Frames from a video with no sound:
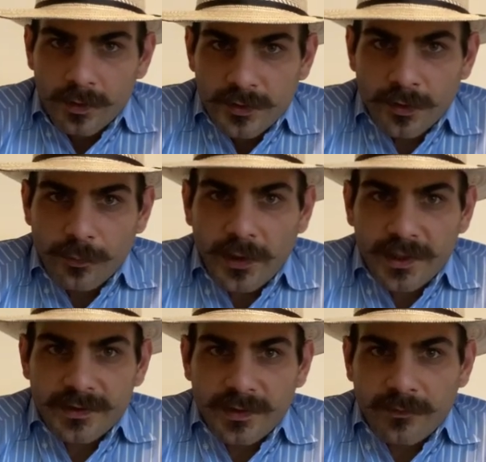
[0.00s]
So
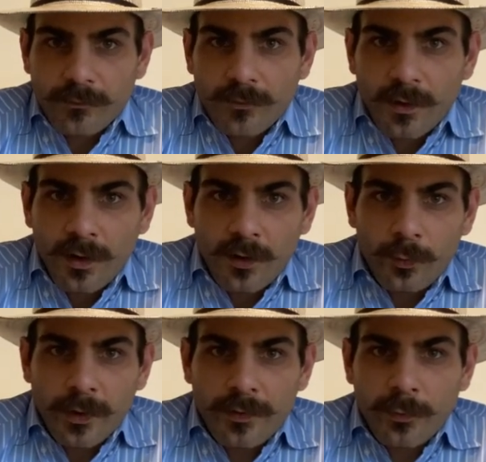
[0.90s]
pricing.
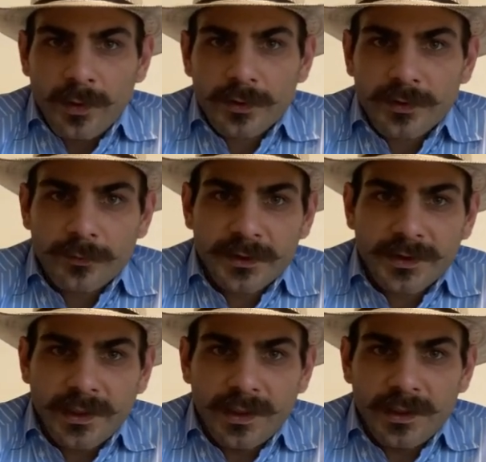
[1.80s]
With Rios of
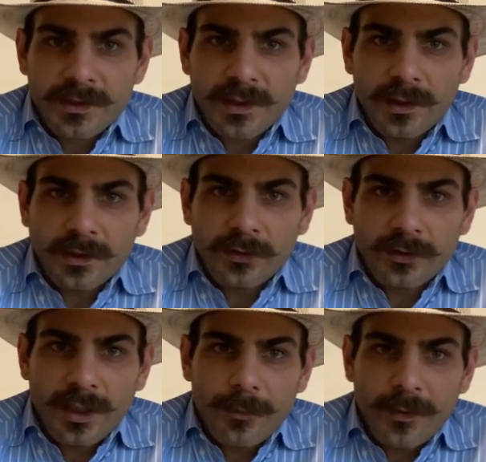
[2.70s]
Mercedes selling their
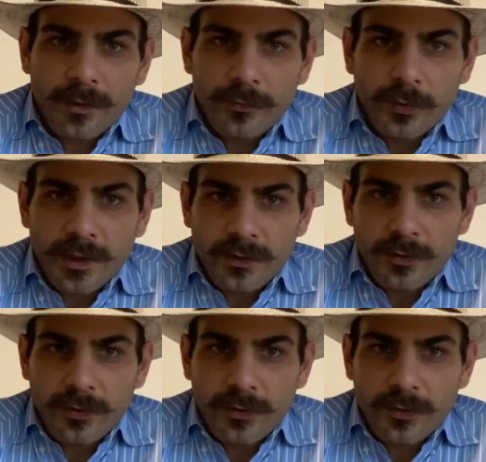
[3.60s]
top-end boot at